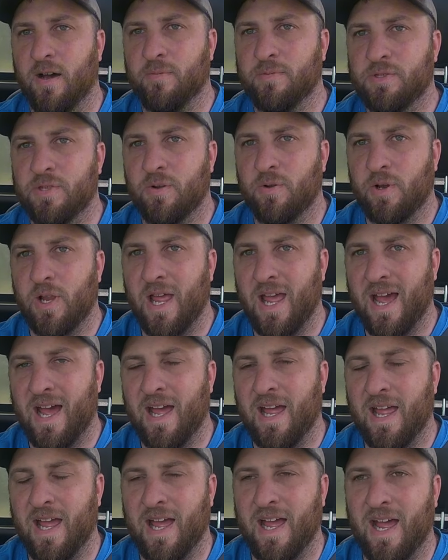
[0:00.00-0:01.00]
So
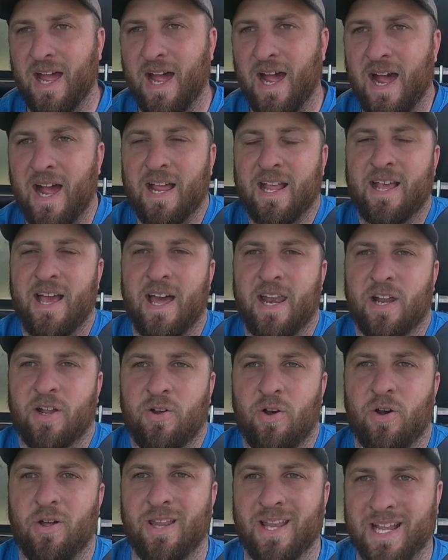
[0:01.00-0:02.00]
I kind of
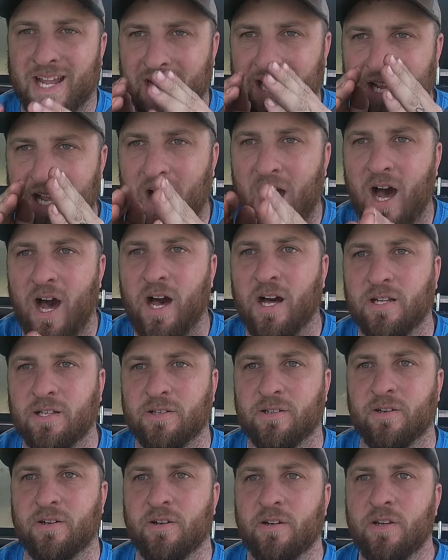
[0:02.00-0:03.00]
call it like a
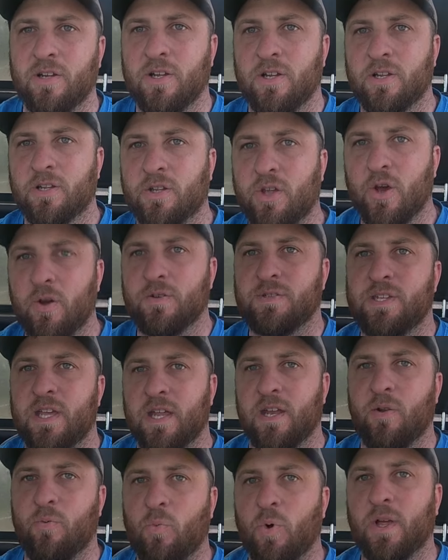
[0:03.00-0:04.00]
collar goes
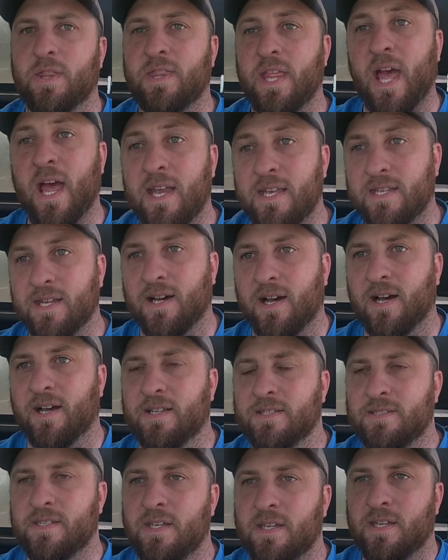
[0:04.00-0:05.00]
in, and what that
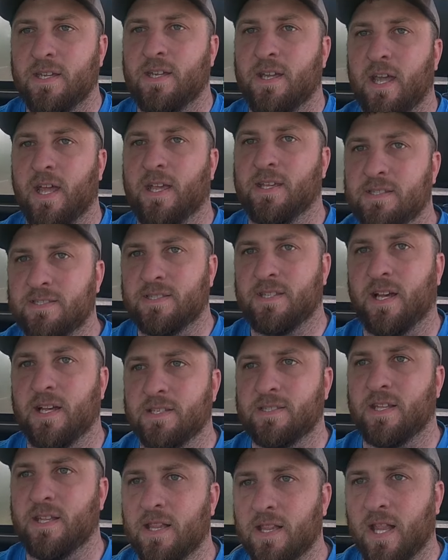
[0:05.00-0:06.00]
does is
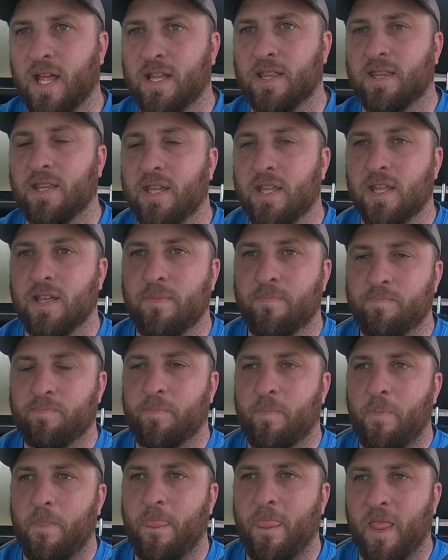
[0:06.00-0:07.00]
doesn't let,
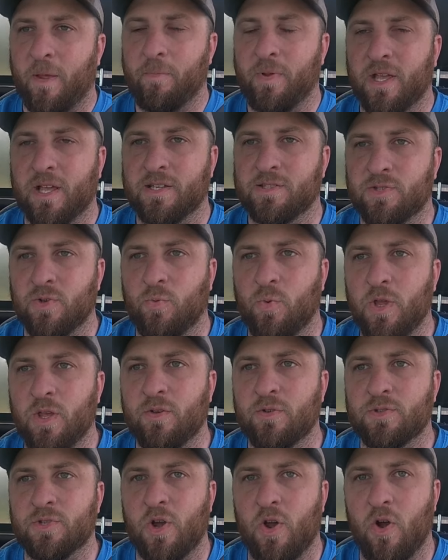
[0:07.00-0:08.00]
because the
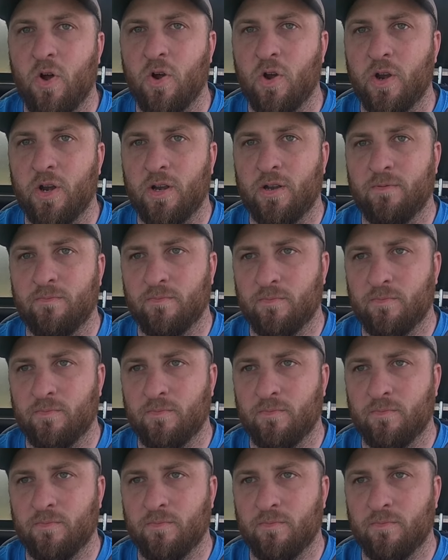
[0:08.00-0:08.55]
wheels aren't